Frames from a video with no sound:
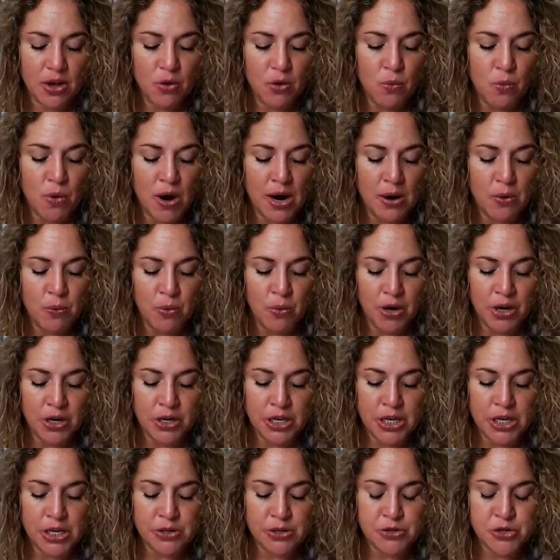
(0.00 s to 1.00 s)
What were
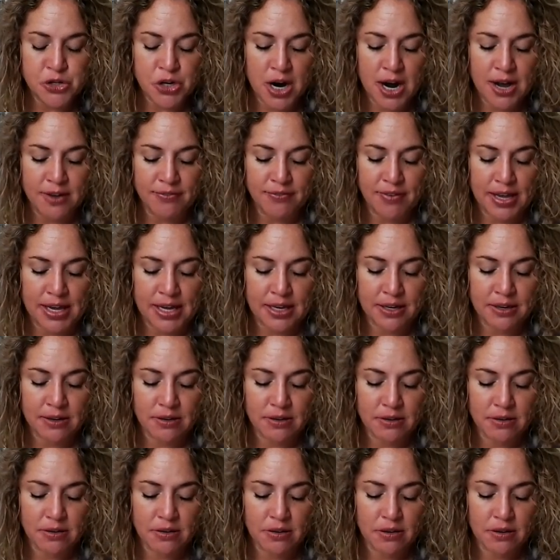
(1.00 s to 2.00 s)
you driving?
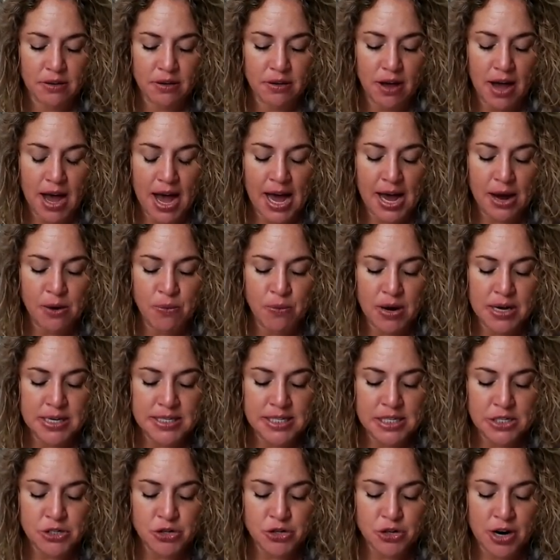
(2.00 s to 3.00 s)
I
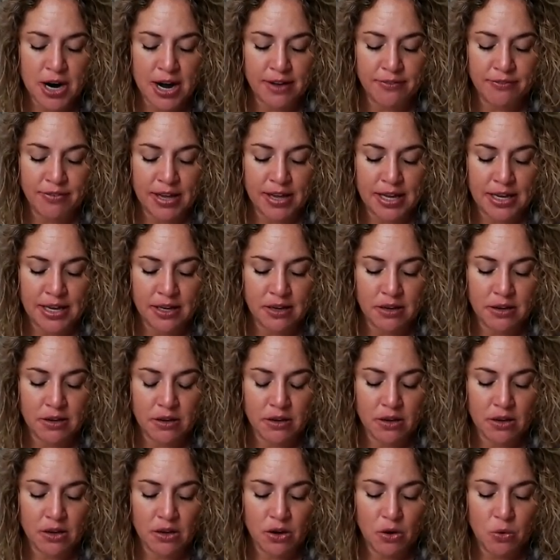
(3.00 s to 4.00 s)
wasn't driving.
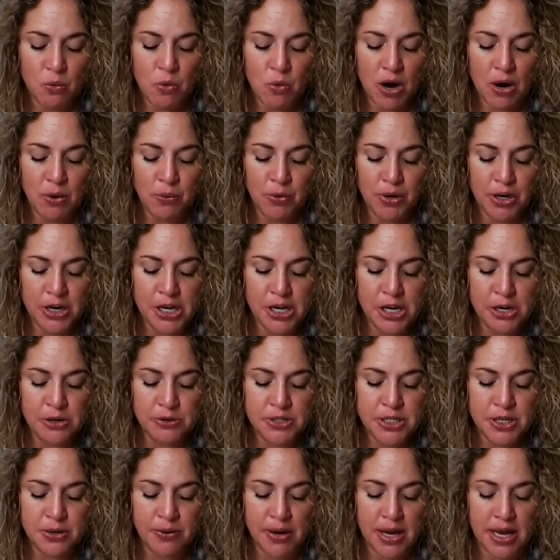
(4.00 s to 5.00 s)
What were you
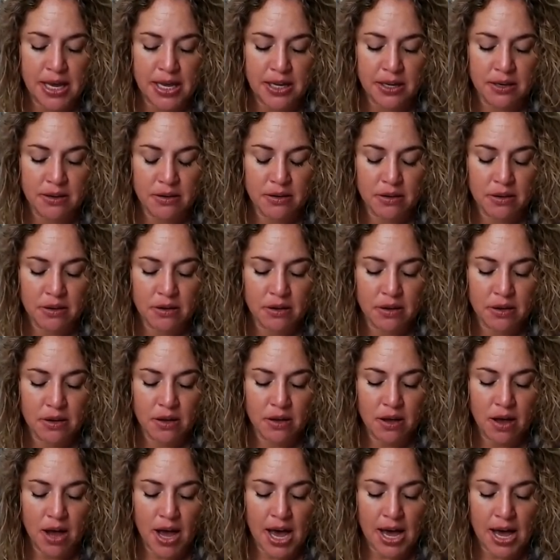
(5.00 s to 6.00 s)
doing?
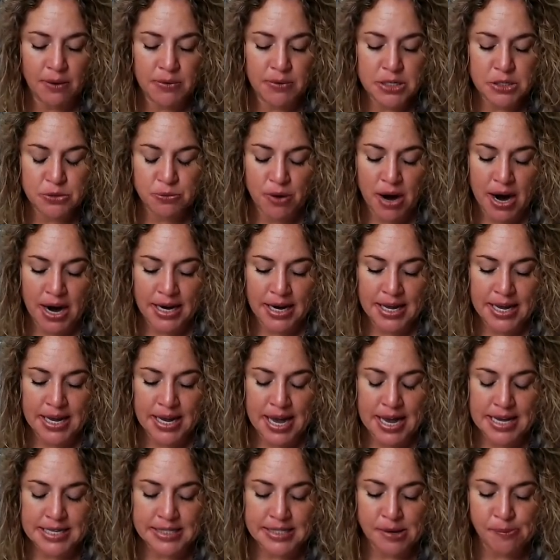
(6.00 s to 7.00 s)
I was riding
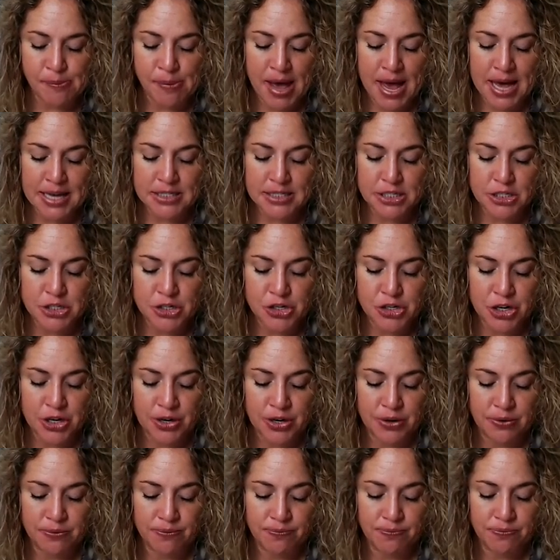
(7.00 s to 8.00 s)
as a
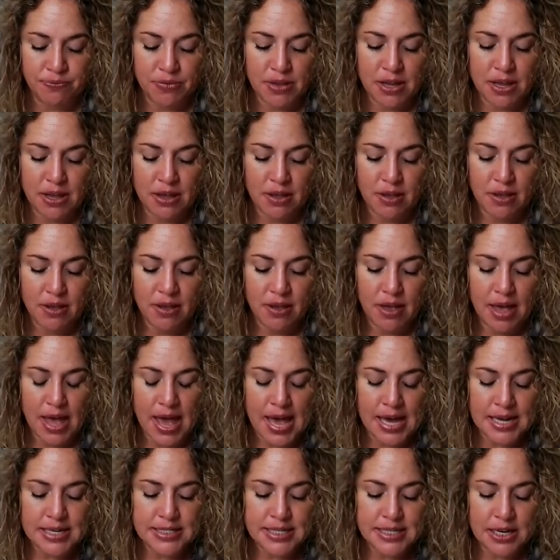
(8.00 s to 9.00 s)
passenger.
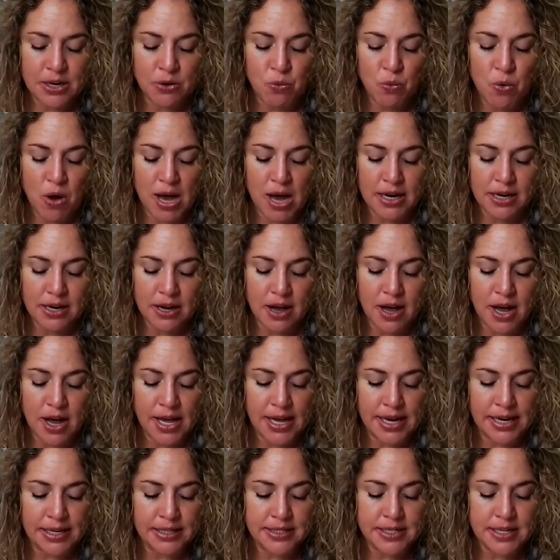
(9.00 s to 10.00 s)
And in what
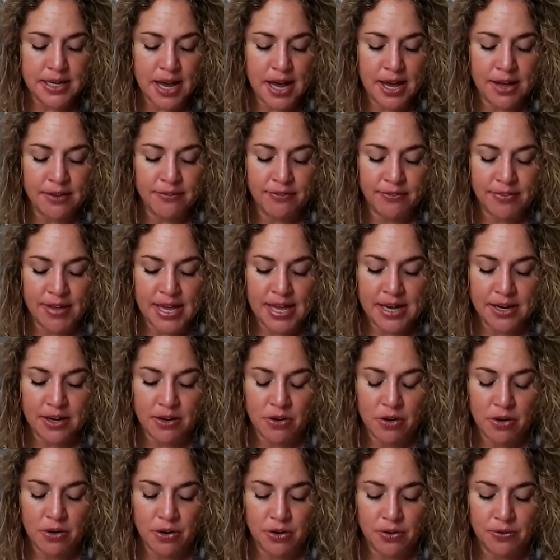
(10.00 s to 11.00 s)
kind of
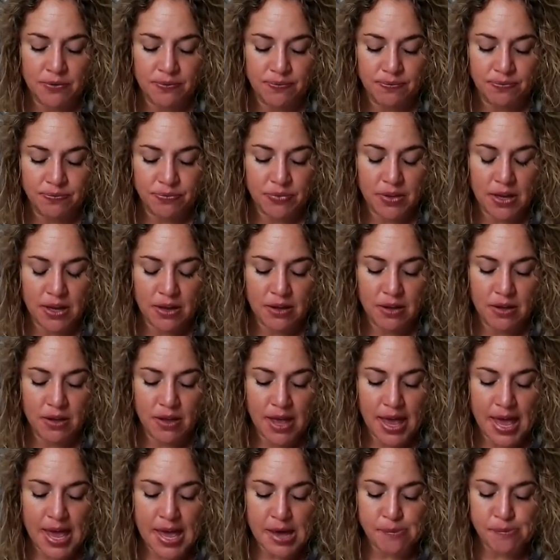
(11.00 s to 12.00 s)
vehicle?
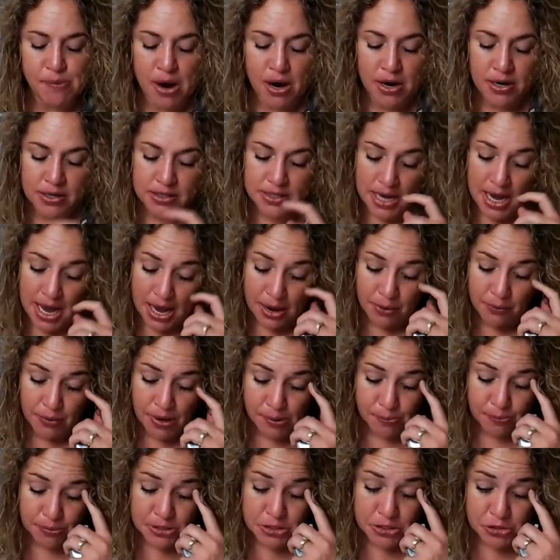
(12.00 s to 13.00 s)
A marked highway
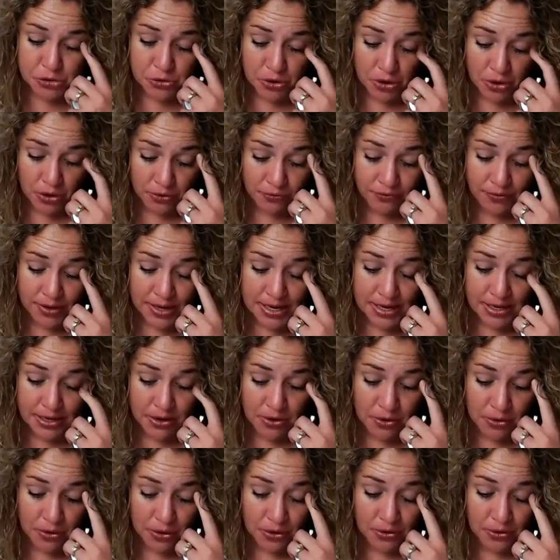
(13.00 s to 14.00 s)
patrol
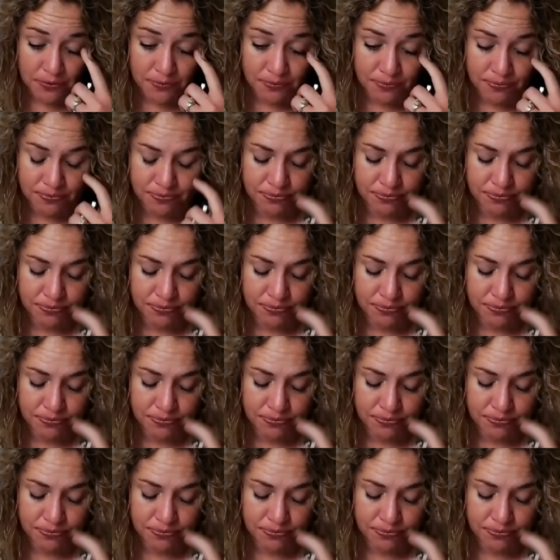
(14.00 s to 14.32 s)
vehicle.